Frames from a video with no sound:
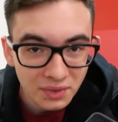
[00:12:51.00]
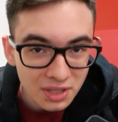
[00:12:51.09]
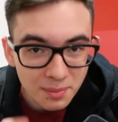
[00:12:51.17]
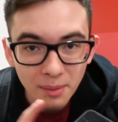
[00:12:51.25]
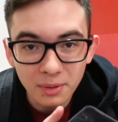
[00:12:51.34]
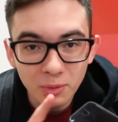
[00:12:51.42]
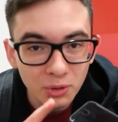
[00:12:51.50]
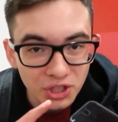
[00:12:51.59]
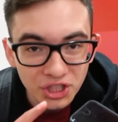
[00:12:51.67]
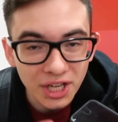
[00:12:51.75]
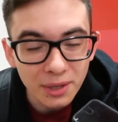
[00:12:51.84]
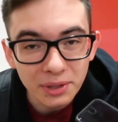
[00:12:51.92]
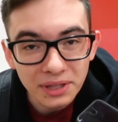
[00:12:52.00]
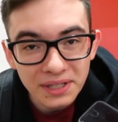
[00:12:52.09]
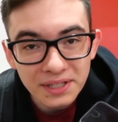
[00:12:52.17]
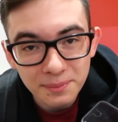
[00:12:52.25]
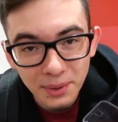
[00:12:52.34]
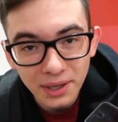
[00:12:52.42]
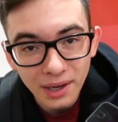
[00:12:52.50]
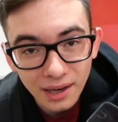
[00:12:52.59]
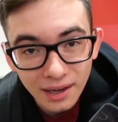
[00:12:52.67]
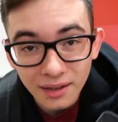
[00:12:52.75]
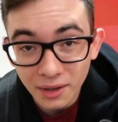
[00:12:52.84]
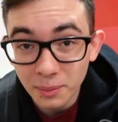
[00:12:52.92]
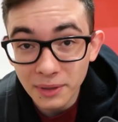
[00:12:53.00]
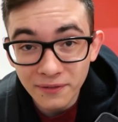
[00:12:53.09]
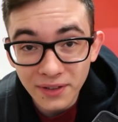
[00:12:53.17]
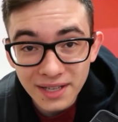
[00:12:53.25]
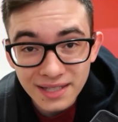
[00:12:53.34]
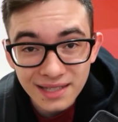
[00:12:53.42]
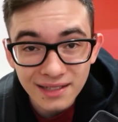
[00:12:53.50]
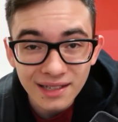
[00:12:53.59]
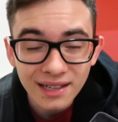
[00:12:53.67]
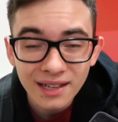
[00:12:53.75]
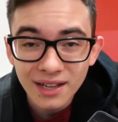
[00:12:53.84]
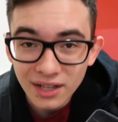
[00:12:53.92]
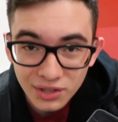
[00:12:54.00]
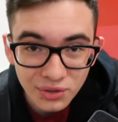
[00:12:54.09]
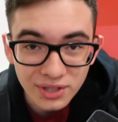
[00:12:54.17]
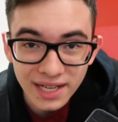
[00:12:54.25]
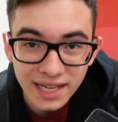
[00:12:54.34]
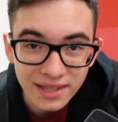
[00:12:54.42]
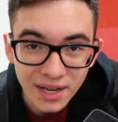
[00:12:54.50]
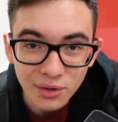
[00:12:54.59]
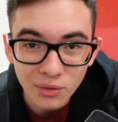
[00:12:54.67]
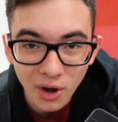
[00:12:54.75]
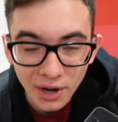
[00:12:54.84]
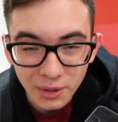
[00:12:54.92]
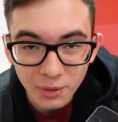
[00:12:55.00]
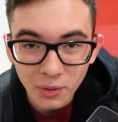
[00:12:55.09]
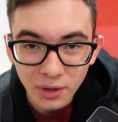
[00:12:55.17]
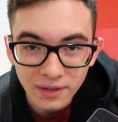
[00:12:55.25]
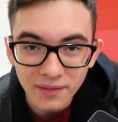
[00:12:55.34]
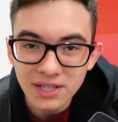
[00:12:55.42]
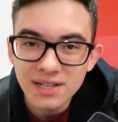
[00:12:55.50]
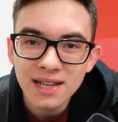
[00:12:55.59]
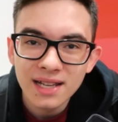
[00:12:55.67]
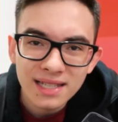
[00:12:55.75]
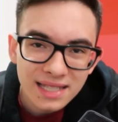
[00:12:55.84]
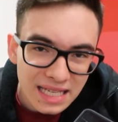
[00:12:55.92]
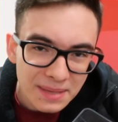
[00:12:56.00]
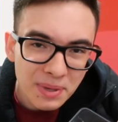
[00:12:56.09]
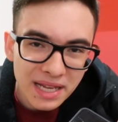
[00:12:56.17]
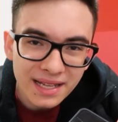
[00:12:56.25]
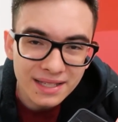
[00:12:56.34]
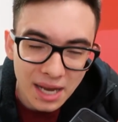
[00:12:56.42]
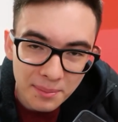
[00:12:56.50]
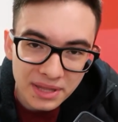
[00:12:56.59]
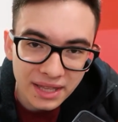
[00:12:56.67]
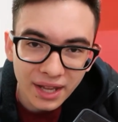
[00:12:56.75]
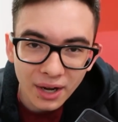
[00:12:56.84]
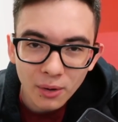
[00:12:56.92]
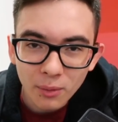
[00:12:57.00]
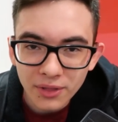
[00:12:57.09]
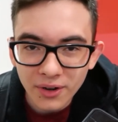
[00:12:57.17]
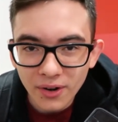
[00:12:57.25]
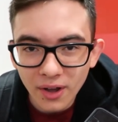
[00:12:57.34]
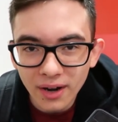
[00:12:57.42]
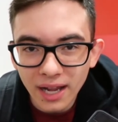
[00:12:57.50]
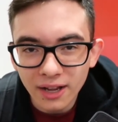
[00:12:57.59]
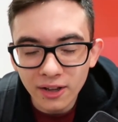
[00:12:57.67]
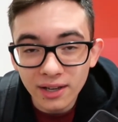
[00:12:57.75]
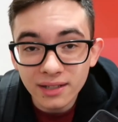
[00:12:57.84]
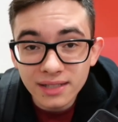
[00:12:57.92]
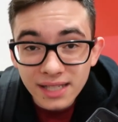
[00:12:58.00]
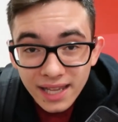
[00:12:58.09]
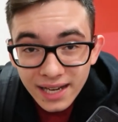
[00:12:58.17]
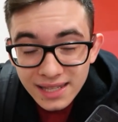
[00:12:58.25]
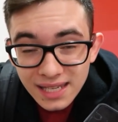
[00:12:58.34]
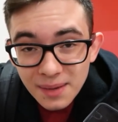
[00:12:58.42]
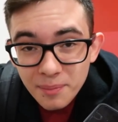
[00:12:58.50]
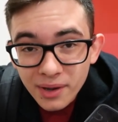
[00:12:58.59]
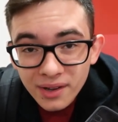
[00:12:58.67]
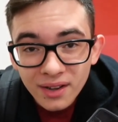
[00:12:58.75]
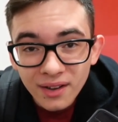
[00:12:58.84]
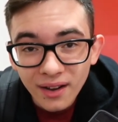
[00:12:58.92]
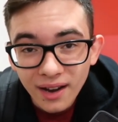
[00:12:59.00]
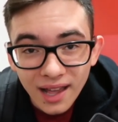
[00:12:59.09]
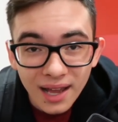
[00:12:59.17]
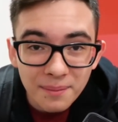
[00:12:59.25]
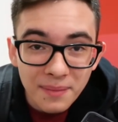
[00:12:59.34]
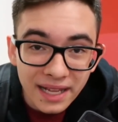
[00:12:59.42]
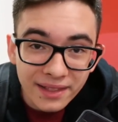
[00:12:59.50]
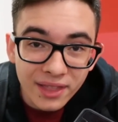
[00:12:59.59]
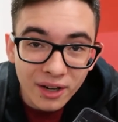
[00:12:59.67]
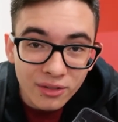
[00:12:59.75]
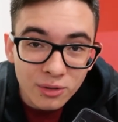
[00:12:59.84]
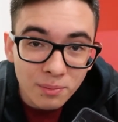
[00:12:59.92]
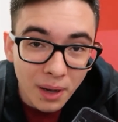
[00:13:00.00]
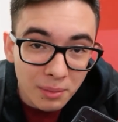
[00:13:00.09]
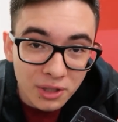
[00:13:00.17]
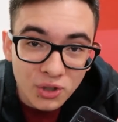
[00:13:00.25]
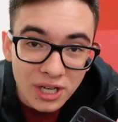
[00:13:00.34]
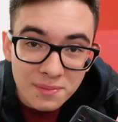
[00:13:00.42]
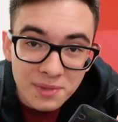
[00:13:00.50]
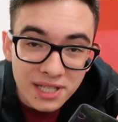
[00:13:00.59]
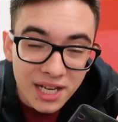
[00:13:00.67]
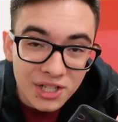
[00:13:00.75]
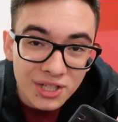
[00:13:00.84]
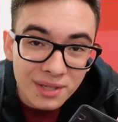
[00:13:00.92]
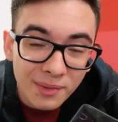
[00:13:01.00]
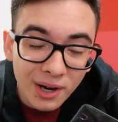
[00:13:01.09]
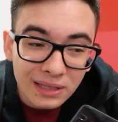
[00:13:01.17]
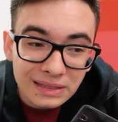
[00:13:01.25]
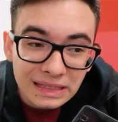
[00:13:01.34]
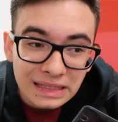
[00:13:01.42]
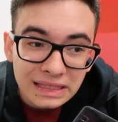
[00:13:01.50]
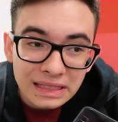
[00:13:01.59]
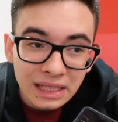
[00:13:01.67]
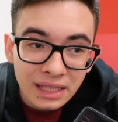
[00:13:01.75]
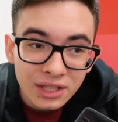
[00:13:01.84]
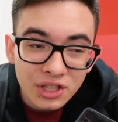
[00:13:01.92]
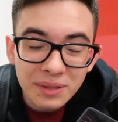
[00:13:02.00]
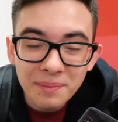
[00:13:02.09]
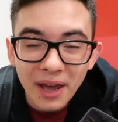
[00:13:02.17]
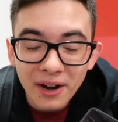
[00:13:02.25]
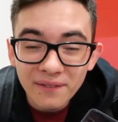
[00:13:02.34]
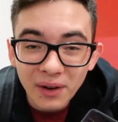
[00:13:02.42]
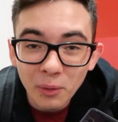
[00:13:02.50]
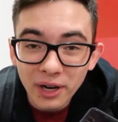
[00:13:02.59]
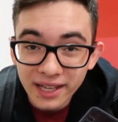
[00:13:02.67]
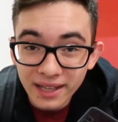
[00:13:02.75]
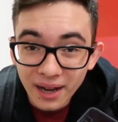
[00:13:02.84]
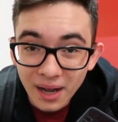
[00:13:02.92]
It's probably really shitty with this, but uh, it'll be fixed as soon as I get that new audio recording device. Sneak peek is up in the air whether or not I got did get a tip on how to make it there through public transportation tomorrow. It's just a matter if I want to get